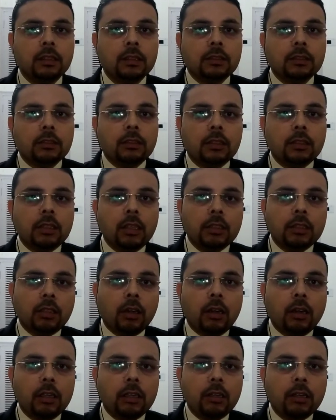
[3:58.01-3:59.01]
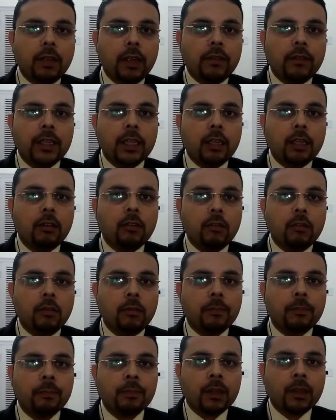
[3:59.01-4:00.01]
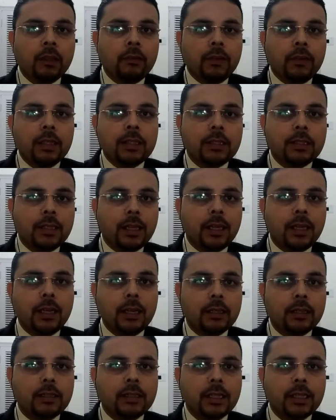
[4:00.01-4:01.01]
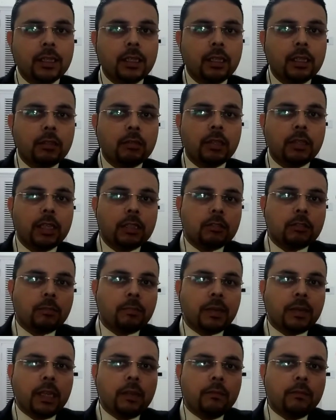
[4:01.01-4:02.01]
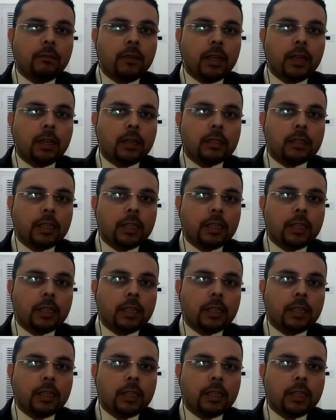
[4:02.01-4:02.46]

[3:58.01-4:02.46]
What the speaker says: So your thought of having a home will send a signal to that supreme one,